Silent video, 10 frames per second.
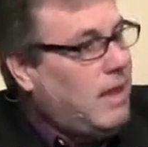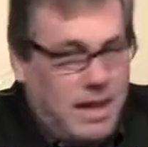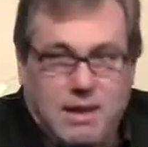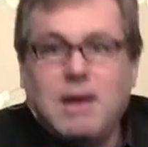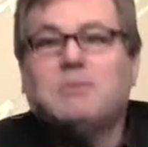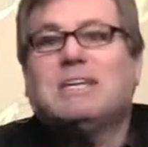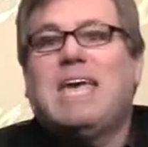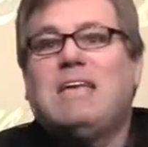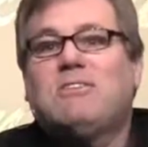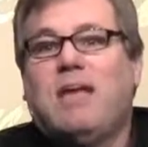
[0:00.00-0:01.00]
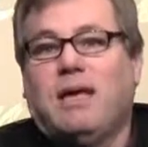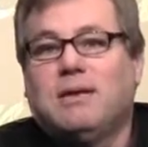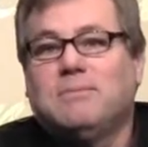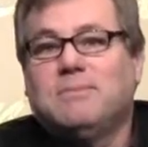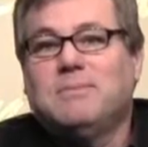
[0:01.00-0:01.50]
It was a king
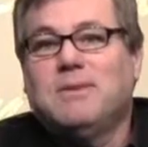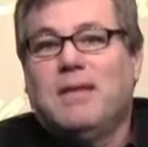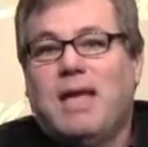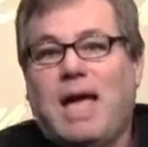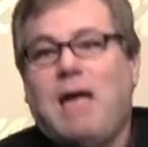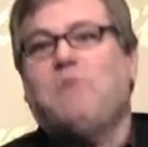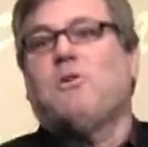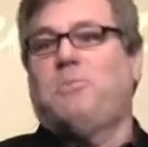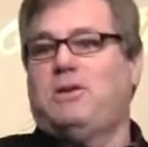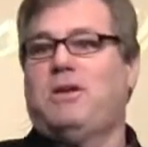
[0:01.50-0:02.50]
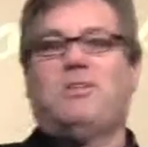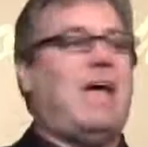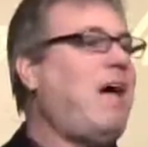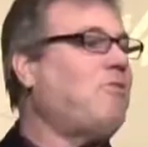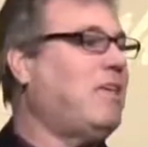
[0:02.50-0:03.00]
snake. He was going to put it under
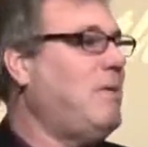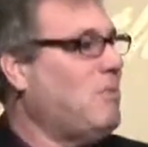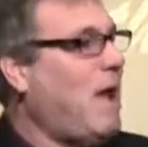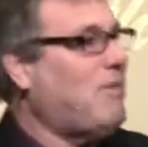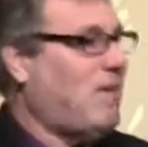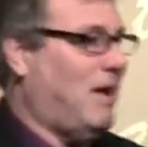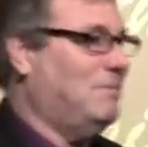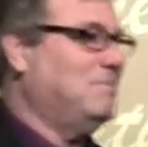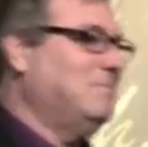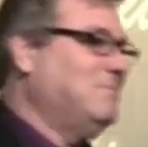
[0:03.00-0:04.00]
the house to keep the rats out.